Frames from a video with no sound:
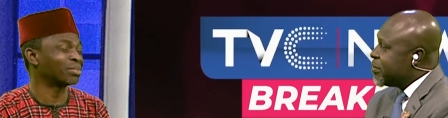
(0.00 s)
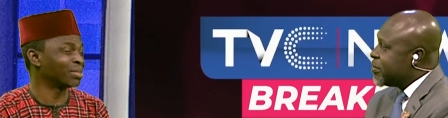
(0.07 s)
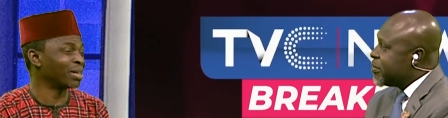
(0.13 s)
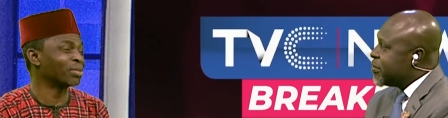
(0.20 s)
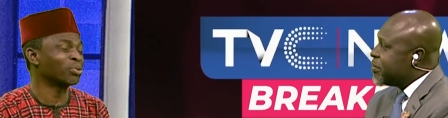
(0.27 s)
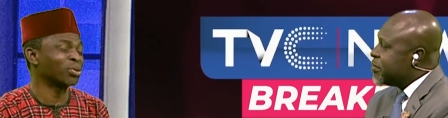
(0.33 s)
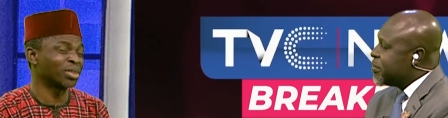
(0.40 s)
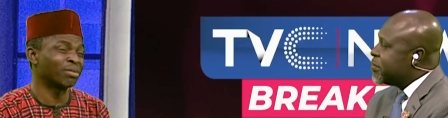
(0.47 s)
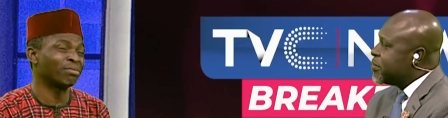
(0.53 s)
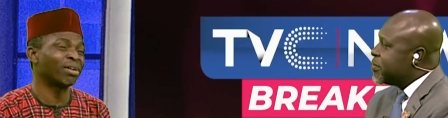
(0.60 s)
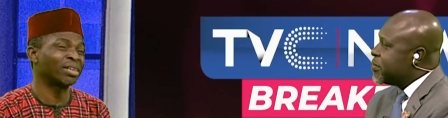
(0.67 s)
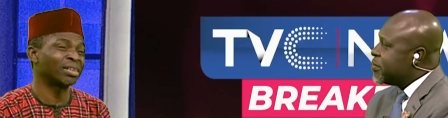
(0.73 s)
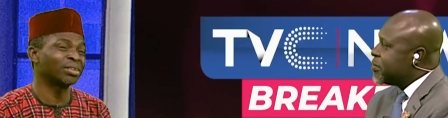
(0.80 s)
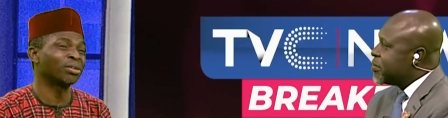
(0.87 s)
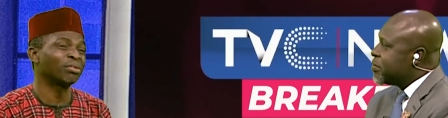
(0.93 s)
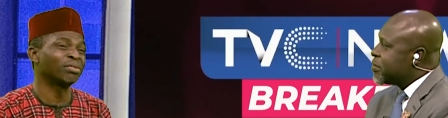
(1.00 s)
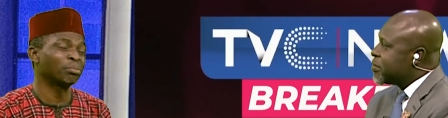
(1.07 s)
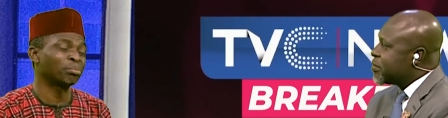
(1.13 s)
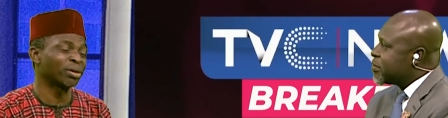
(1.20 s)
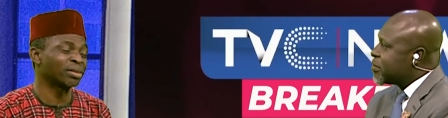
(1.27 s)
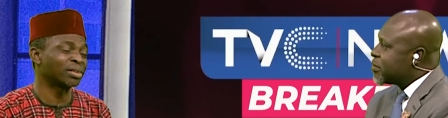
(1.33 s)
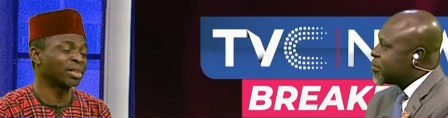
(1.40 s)
Speaker 1: that was the verdict of the
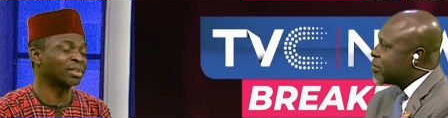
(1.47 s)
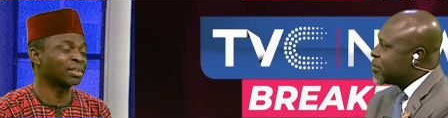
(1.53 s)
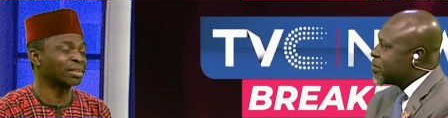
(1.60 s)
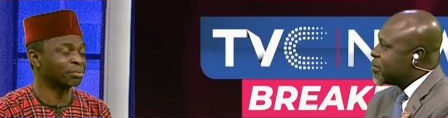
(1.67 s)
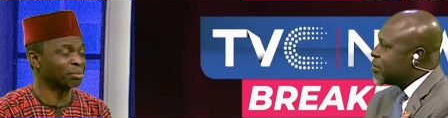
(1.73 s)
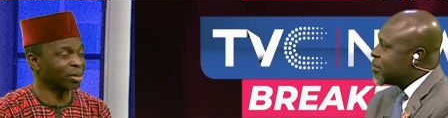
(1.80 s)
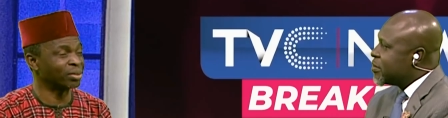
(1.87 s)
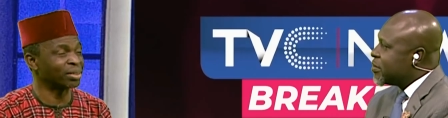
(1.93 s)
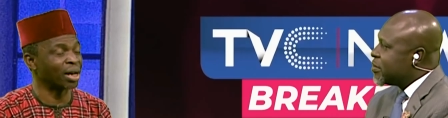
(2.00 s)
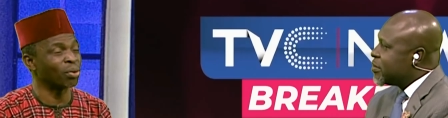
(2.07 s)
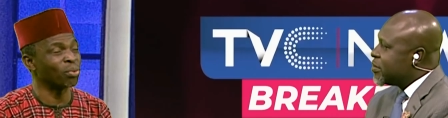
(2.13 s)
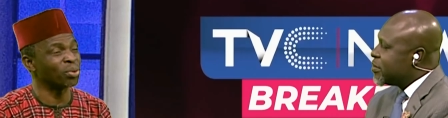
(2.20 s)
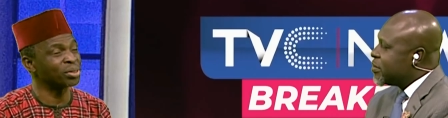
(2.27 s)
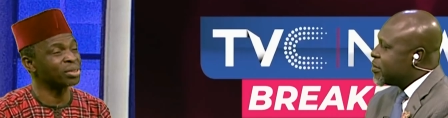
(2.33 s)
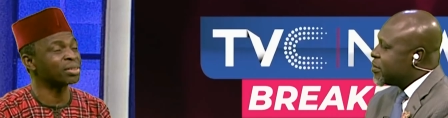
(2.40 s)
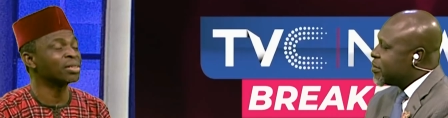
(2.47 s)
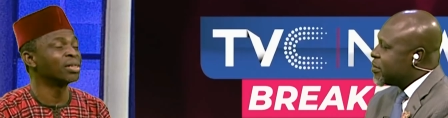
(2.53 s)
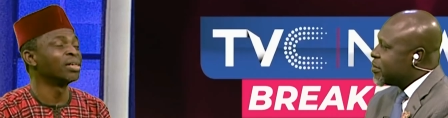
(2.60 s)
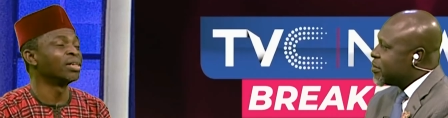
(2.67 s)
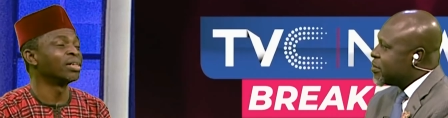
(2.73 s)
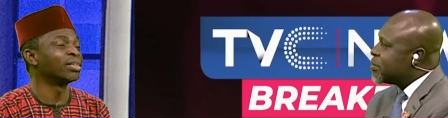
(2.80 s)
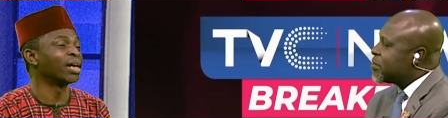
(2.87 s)
president, because I watched
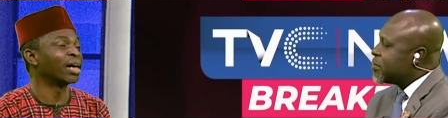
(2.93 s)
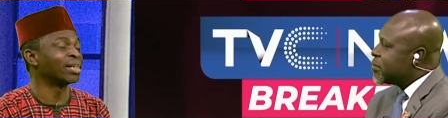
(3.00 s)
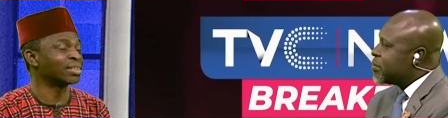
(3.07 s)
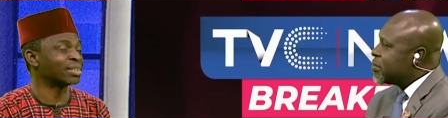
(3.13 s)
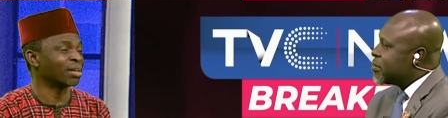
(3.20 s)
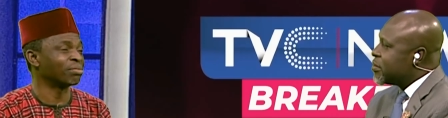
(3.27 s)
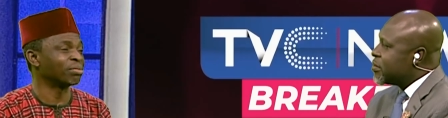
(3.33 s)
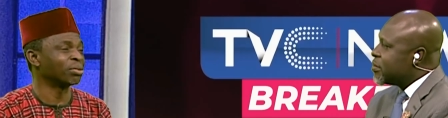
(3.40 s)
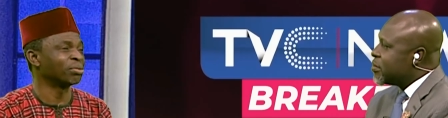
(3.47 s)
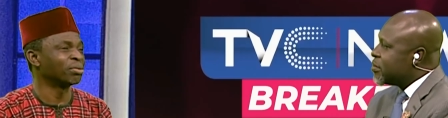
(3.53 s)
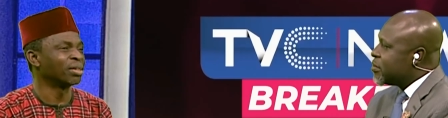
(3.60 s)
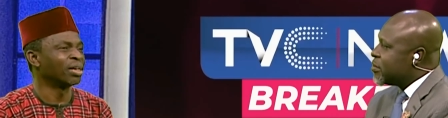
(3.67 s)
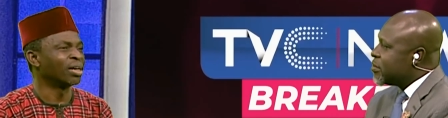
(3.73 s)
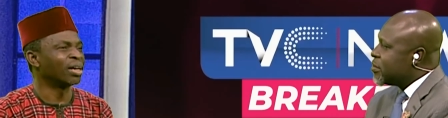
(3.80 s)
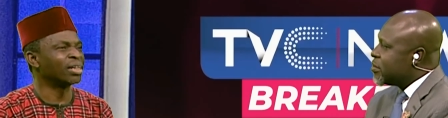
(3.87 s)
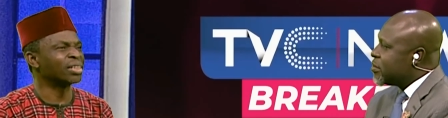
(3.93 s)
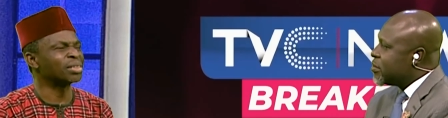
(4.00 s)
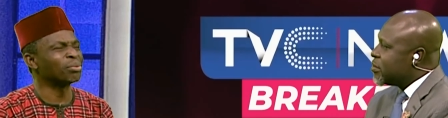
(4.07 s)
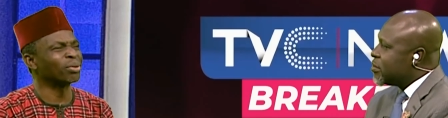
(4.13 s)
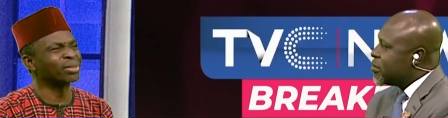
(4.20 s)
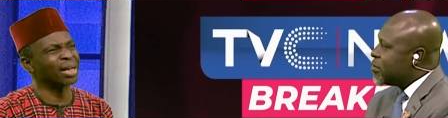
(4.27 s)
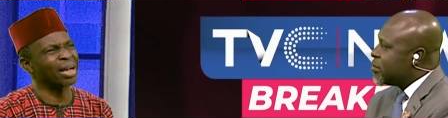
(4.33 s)
that interview. You
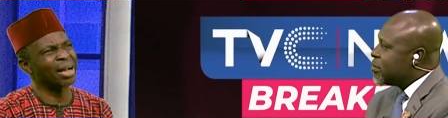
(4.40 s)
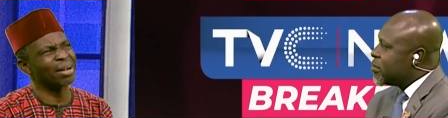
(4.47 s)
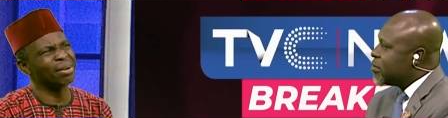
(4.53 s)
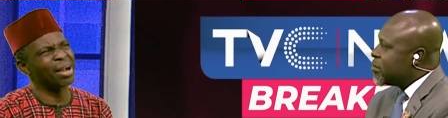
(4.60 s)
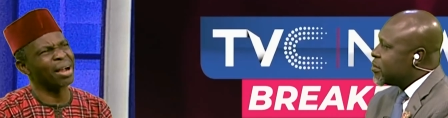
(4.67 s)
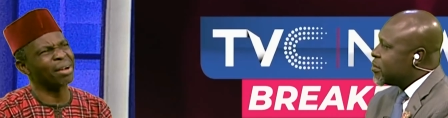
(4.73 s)
see, what I, I